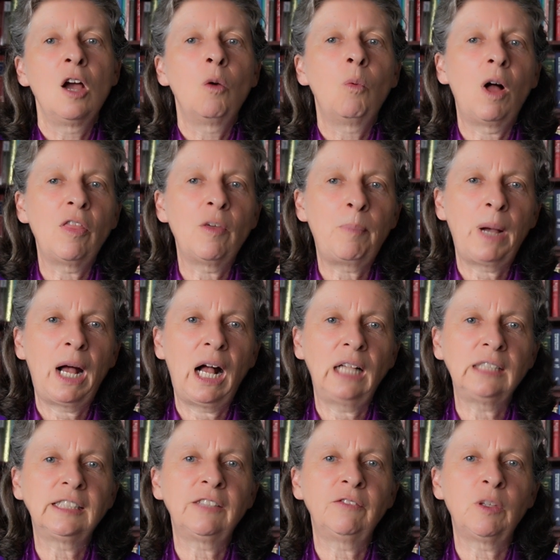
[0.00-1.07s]
While the
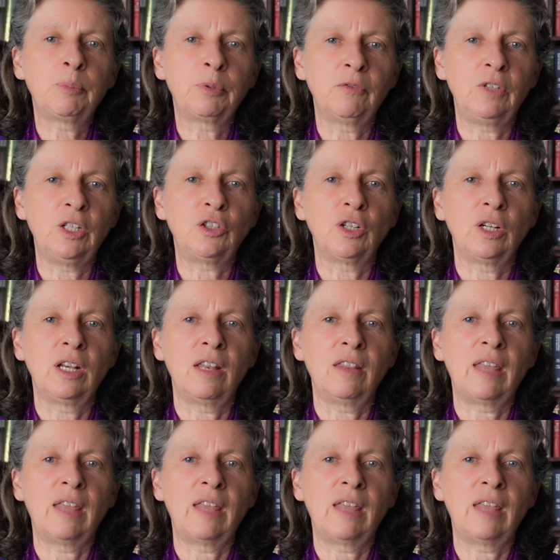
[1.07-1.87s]
parts of the provision